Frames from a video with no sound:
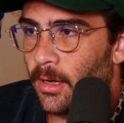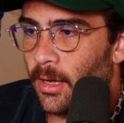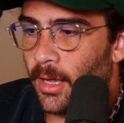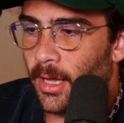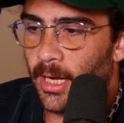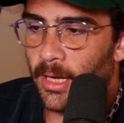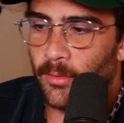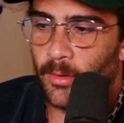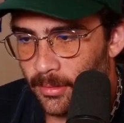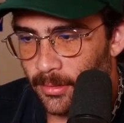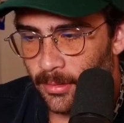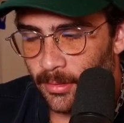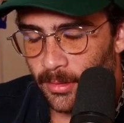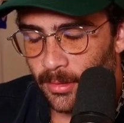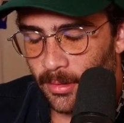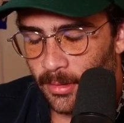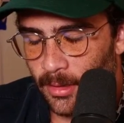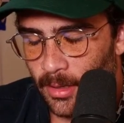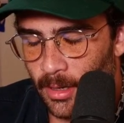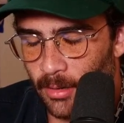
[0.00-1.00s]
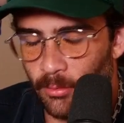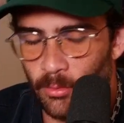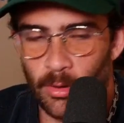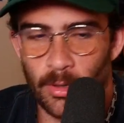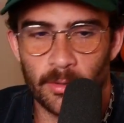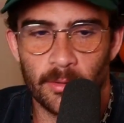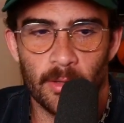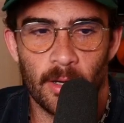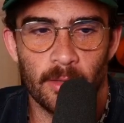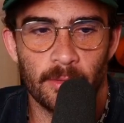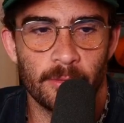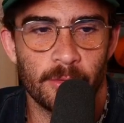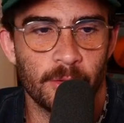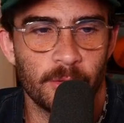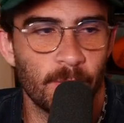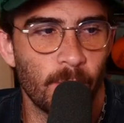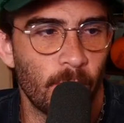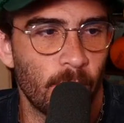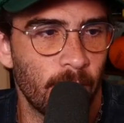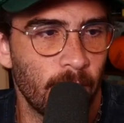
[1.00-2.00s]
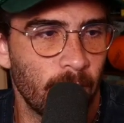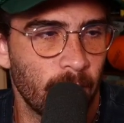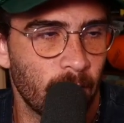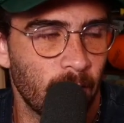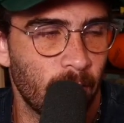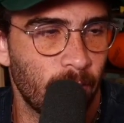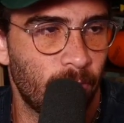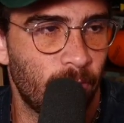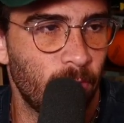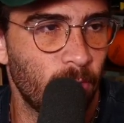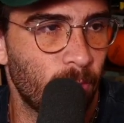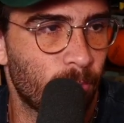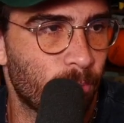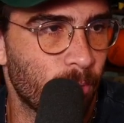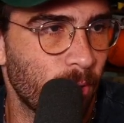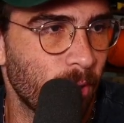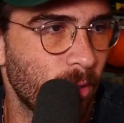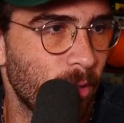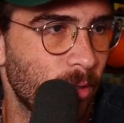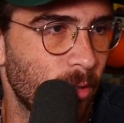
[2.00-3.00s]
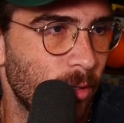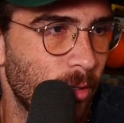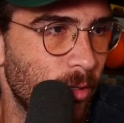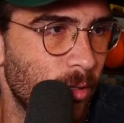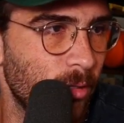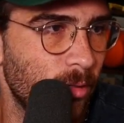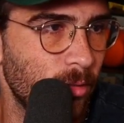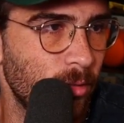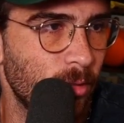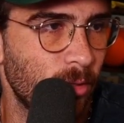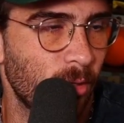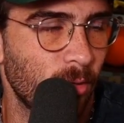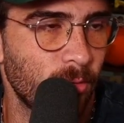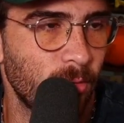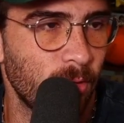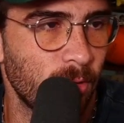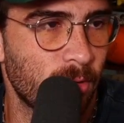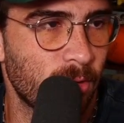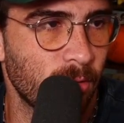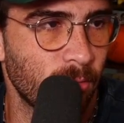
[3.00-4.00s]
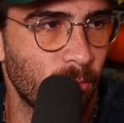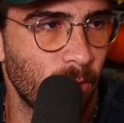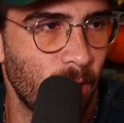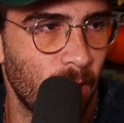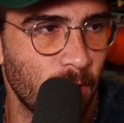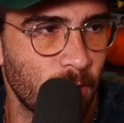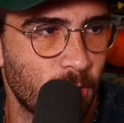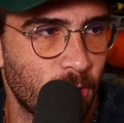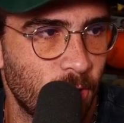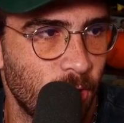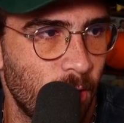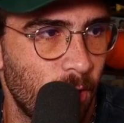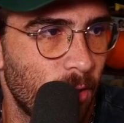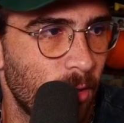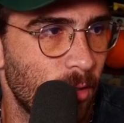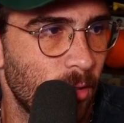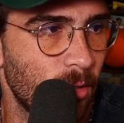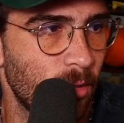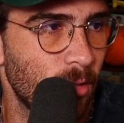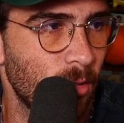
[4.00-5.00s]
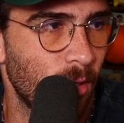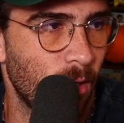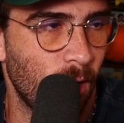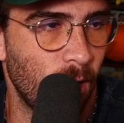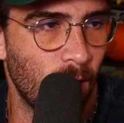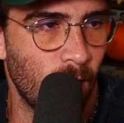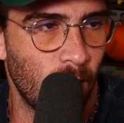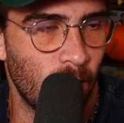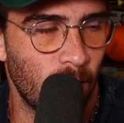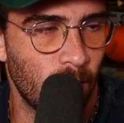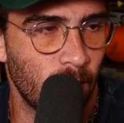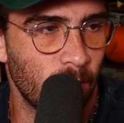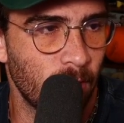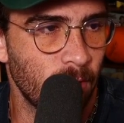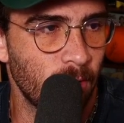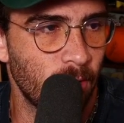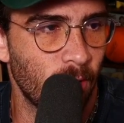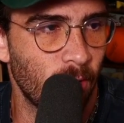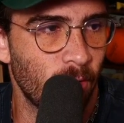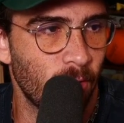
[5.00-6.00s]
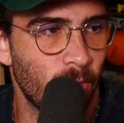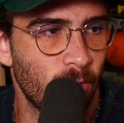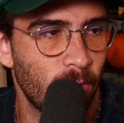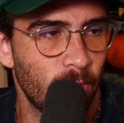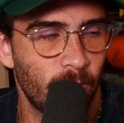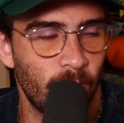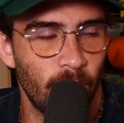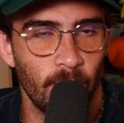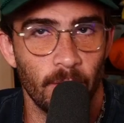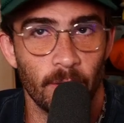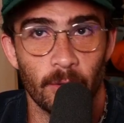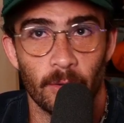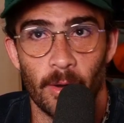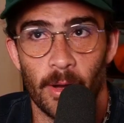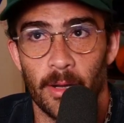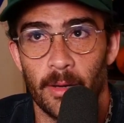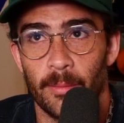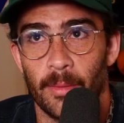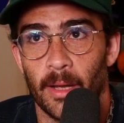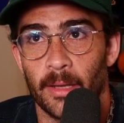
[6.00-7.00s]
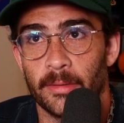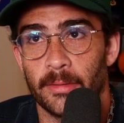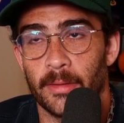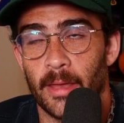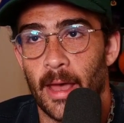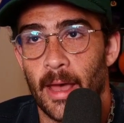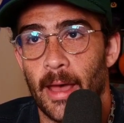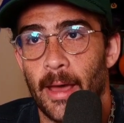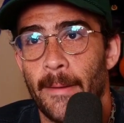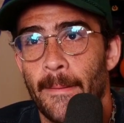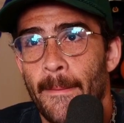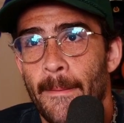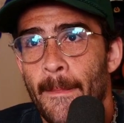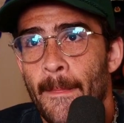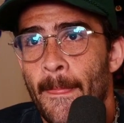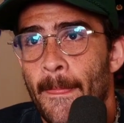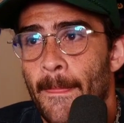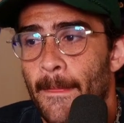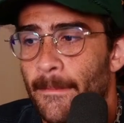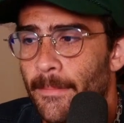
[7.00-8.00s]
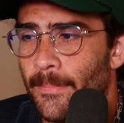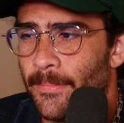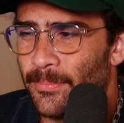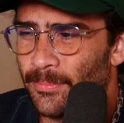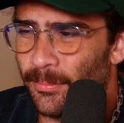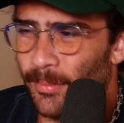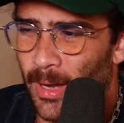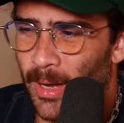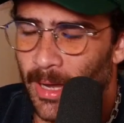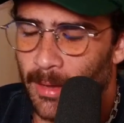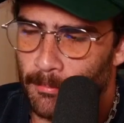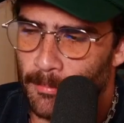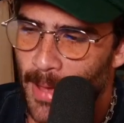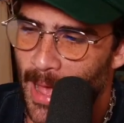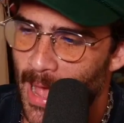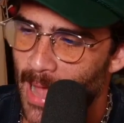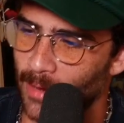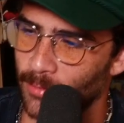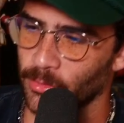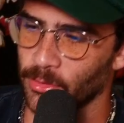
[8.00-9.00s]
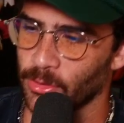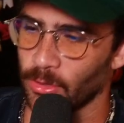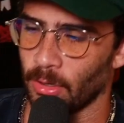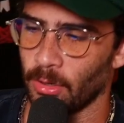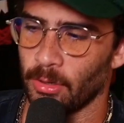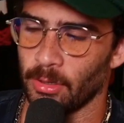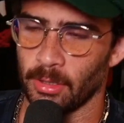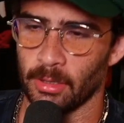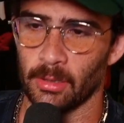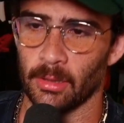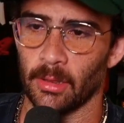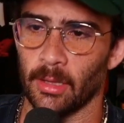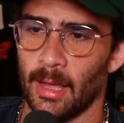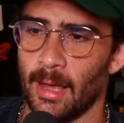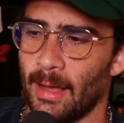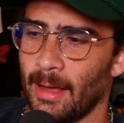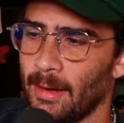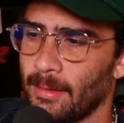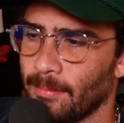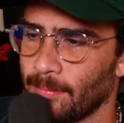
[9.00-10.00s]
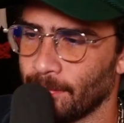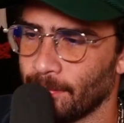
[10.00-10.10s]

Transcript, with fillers: Anyway, I worked out this morning. I feel pretty good. You know, did some leg shit. You know, feeling great about that. My back was hurting a lot,